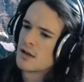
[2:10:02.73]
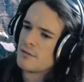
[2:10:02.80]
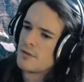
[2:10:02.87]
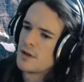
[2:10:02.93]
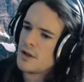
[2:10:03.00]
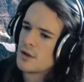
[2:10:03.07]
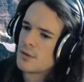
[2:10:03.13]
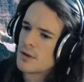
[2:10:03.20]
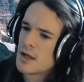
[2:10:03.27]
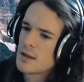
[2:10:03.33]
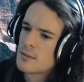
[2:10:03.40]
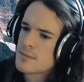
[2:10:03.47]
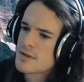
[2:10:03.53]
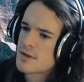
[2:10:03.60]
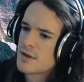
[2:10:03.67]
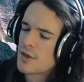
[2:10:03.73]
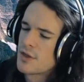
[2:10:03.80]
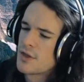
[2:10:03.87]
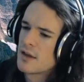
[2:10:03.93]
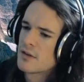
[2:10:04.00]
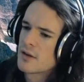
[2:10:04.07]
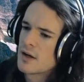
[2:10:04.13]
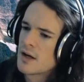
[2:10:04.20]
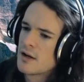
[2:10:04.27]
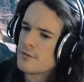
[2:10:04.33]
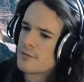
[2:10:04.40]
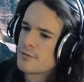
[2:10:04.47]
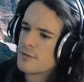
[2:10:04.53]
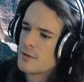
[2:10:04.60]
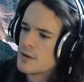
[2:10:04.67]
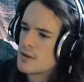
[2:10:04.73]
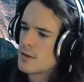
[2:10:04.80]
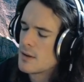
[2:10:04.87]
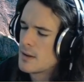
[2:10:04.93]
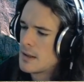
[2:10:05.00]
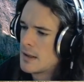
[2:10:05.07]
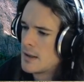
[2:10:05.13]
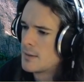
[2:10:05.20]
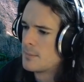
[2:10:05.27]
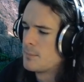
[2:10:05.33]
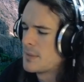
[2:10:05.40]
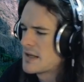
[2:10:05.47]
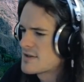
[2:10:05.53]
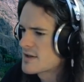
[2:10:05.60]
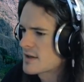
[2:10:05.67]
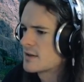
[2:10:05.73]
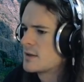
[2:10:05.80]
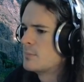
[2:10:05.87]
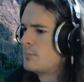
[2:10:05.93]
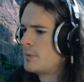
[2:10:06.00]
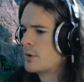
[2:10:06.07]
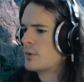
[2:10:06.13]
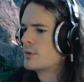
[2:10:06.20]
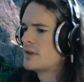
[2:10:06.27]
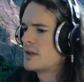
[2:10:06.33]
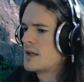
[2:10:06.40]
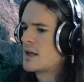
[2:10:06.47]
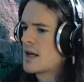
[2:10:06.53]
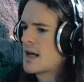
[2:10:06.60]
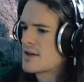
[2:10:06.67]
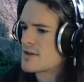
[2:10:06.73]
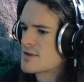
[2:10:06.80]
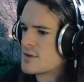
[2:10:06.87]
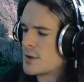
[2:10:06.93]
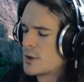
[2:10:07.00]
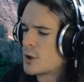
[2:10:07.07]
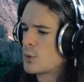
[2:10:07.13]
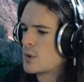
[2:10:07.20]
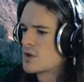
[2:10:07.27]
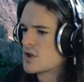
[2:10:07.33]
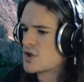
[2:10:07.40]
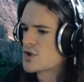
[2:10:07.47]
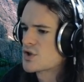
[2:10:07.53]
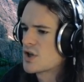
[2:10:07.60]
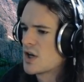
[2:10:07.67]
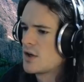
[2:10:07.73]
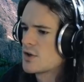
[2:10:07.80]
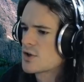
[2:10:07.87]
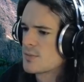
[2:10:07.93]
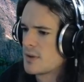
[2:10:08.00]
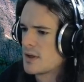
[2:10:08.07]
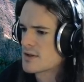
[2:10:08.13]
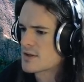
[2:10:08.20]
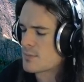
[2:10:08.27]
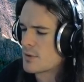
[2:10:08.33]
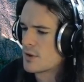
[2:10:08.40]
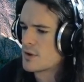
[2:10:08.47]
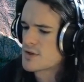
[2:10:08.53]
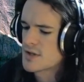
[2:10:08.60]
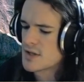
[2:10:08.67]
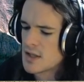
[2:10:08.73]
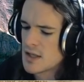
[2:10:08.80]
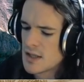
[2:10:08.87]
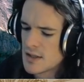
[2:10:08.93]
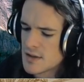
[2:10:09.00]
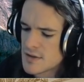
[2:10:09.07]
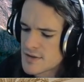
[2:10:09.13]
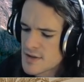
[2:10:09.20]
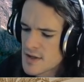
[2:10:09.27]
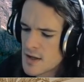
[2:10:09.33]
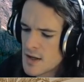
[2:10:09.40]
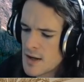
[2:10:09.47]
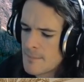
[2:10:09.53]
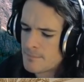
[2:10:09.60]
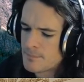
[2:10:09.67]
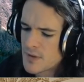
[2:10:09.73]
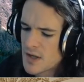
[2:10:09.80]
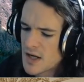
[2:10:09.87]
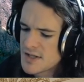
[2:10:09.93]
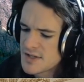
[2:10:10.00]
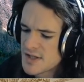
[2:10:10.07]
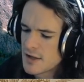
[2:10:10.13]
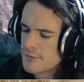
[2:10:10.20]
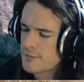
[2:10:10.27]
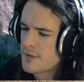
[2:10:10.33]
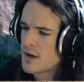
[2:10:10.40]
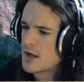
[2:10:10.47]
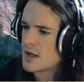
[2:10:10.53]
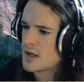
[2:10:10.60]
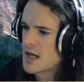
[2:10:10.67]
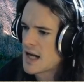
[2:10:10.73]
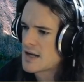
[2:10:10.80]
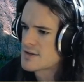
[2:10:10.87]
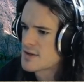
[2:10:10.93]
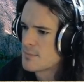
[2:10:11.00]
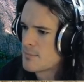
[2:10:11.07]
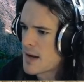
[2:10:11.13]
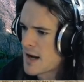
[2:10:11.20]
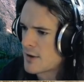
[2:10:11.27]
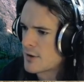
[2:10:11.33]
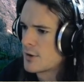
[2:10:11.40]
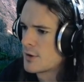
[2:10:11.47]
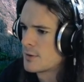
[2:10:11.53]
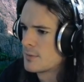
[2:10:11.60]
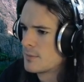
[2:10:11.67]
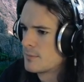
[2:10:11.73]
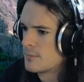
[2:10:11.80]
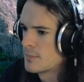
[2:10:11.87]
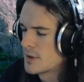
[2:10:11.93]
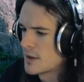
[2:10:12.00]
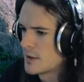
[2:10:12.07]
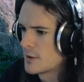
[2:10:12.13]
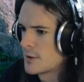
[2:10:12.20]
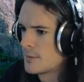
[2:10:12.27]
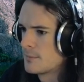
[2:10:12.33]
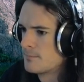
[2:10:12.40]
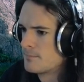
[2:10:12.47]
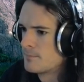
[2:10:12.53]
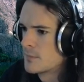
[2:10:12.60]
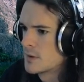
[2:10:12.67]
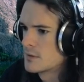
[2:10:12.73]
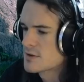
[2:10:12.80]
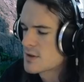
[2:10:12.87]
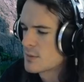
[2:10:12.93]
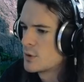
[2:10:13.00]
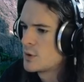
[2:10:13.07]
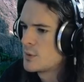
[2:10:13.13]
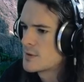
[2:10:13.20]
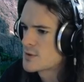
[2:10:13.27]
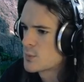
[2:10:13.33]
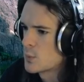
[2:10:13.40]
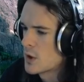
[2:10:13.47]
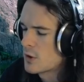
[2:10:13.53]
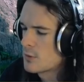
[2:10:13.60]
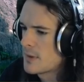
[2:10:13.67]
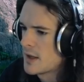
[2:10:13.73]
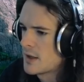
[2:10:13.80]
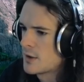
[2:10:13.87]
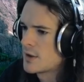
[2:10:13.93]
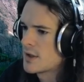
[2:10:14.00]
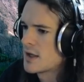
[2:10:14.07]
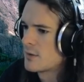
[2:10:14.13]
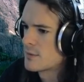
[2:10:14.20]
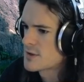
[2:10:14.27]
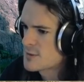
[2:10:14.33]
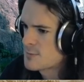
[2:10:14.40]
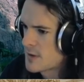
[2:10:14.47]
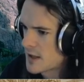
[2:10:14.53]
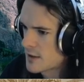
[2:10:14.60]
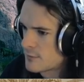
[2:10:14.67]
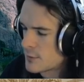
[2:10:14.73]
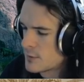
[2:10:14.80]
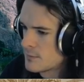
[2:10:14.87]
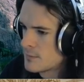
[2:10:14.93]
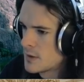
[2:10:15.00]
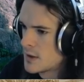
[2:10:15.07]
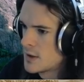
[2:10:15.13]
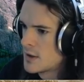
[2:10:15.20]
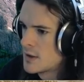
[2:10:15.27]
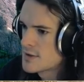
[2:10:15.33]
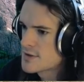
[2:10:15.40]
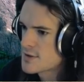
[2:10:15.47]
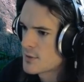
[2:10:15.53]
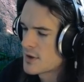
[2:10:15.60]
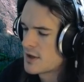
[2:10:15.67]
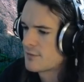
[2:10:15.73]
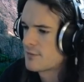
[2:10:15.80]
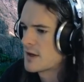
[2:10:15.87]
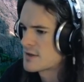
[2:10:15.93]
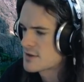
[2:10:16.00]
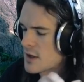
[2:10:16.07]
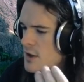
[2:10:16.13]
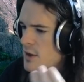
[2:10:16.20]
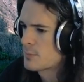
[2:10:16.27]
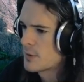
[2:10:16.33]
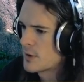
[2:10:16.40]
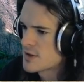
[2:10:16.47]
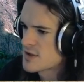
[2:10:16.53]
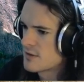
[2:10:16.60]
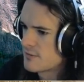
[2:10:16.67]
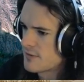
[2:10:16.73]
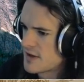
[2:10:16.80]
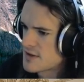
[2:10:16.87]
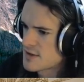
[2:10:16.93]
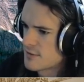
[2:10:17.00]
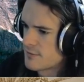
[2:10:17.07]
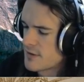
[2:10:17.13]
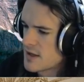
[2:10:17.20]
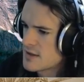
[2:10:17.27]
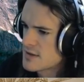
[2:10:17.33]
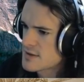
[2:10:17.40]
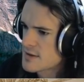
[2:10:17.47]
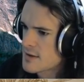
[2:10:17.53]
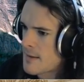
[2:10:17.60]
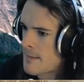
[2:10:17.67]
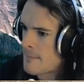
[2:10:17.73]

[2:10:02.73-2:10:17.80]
at video games. The thing that I've basically built in as Neuro, which has changed me as a person, is identifying as a mannered player. Someone who is well-mannered and respectful, so that if I saw the person face-to-face,